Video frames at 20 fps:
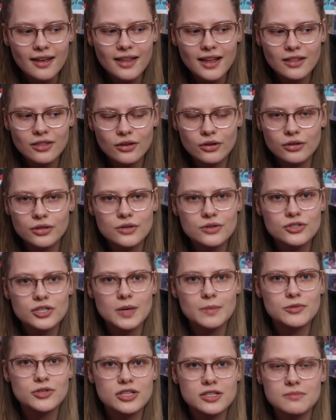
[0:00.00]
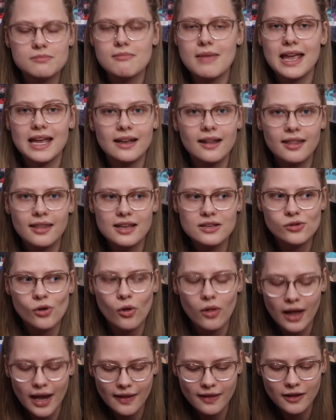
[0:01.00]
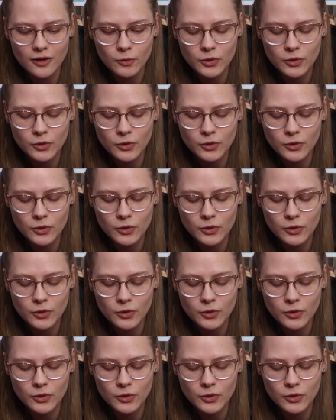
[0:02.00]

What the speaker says: Like, the cruise ship just made this whole island,